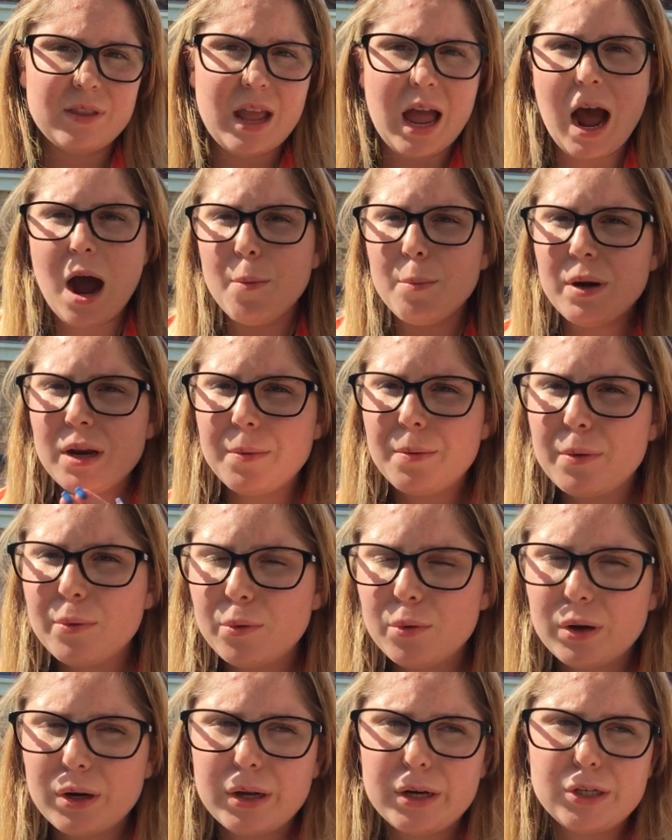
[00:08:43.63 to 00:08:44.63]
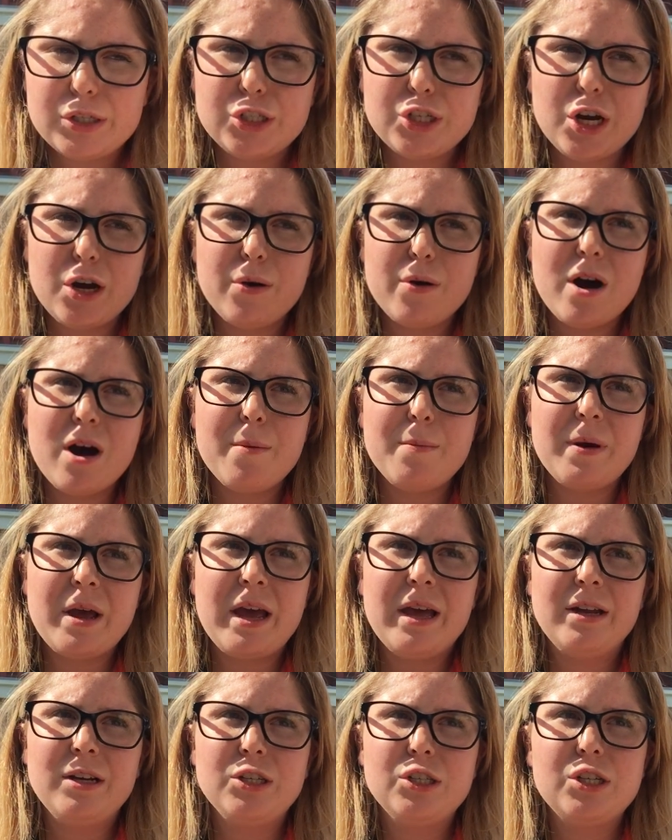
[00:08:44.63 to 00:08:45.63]
how many people were gonna show up,
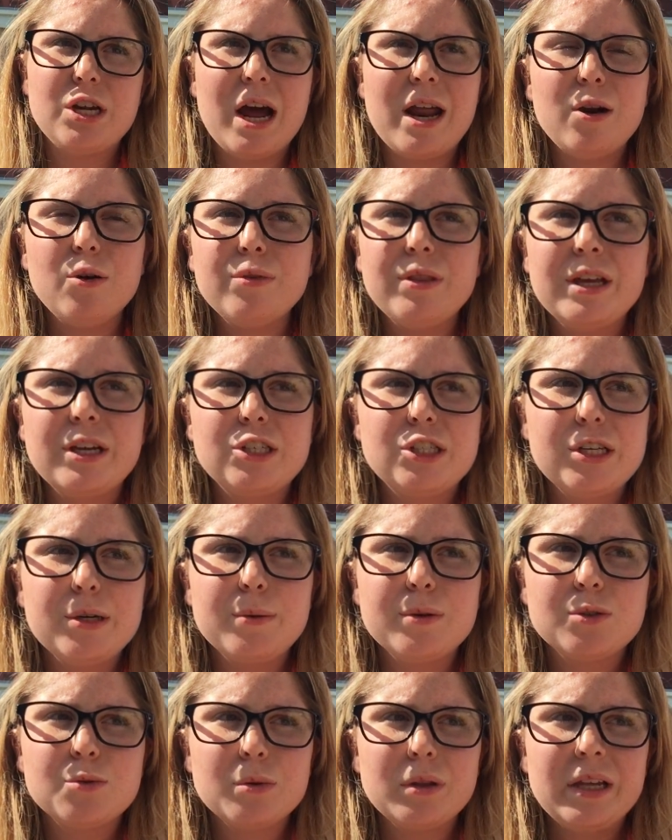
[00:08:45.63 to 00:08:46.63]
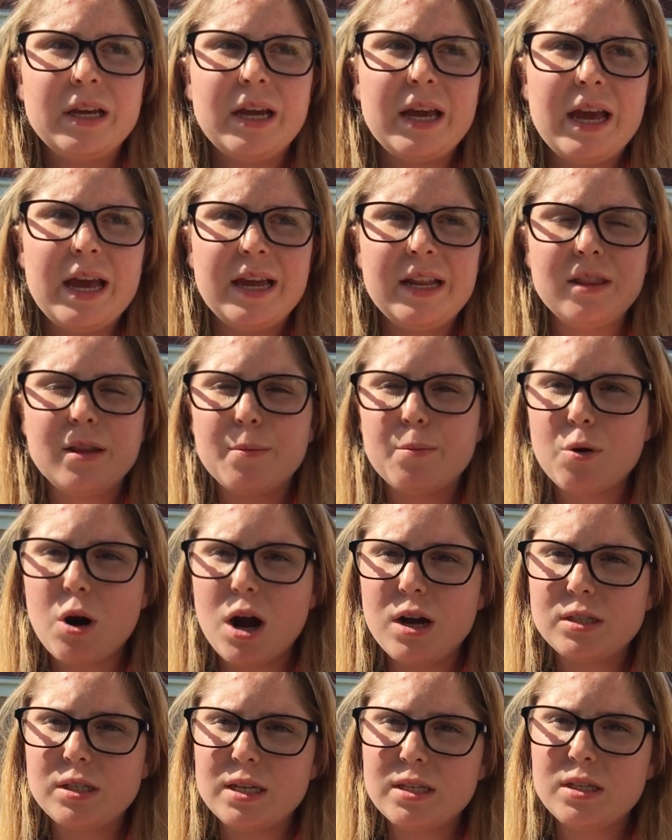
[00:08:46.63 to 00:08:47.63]
and I don't think she was really in the
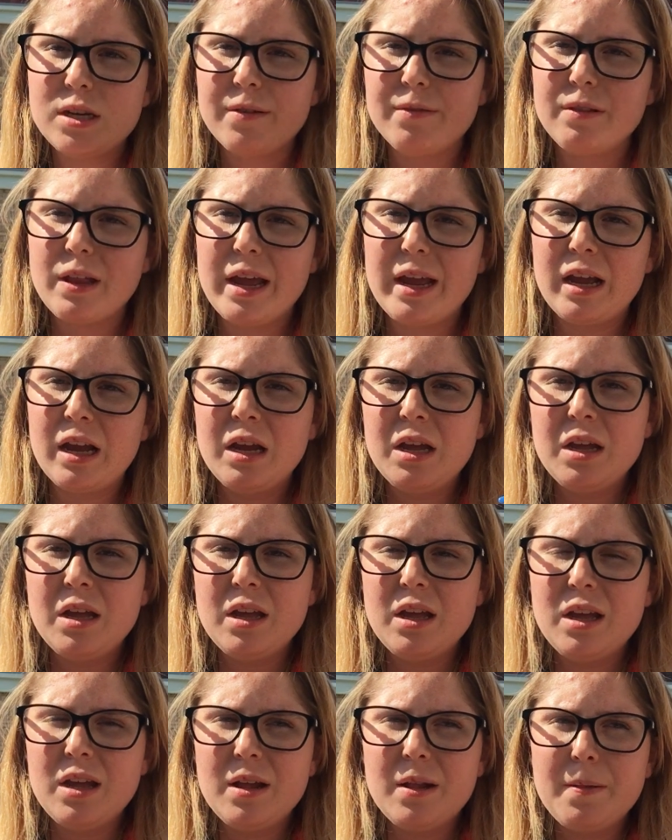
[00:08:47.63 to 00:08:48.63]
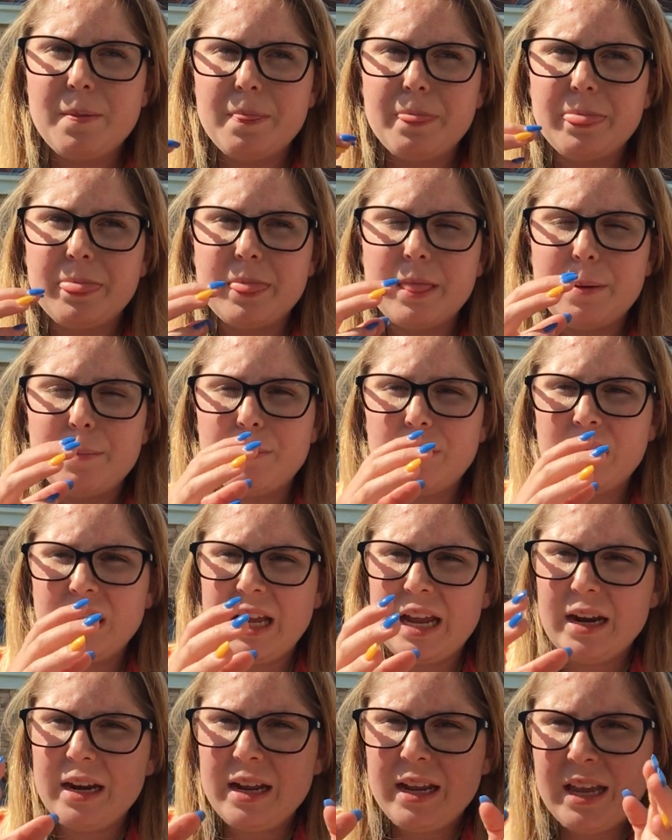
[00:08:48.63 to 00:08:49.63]
process of like
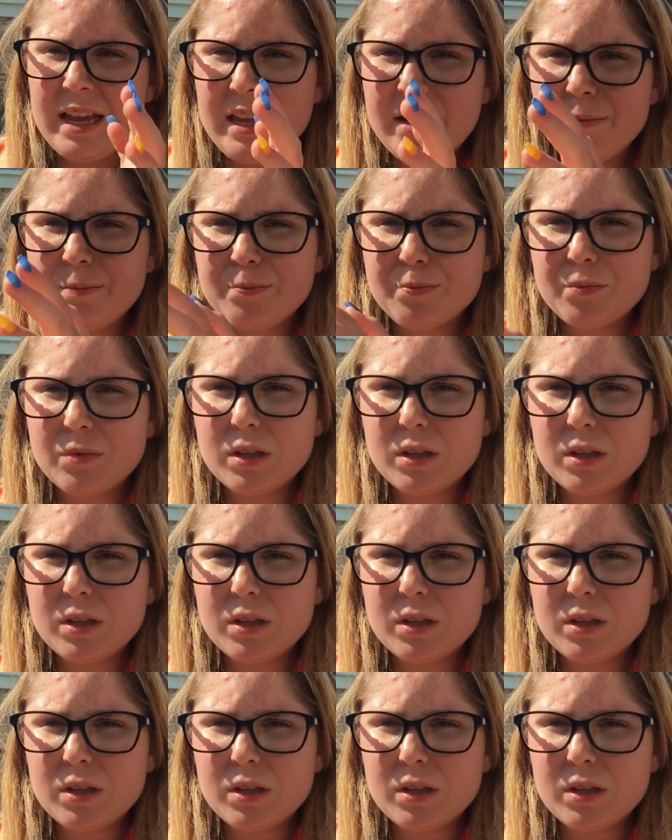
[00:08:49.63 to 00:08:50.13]
planning it.